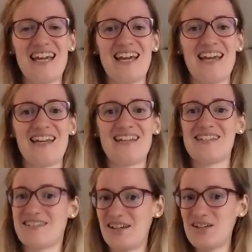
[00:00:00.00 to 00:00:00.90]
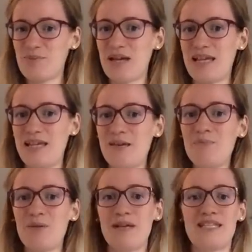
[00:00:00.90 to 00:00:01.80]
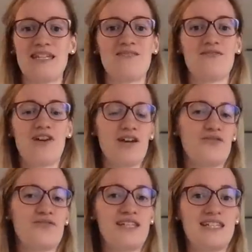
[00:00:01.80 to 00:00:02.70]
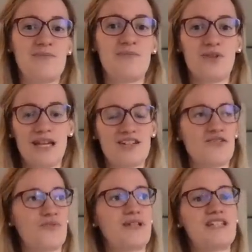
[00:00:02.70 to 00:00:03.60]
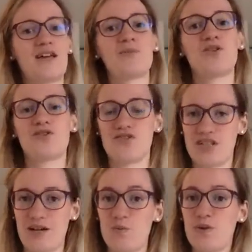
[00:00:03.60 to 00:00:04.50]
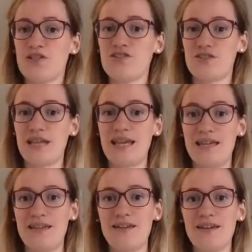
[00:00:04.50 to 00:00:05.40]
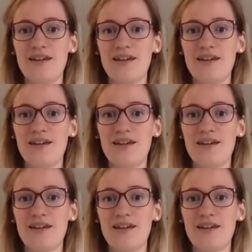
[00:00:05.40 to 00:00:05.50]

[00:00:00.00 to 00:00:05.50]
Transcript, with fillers: And just by implementing five of these simple hacks, of which I'm going to share one today,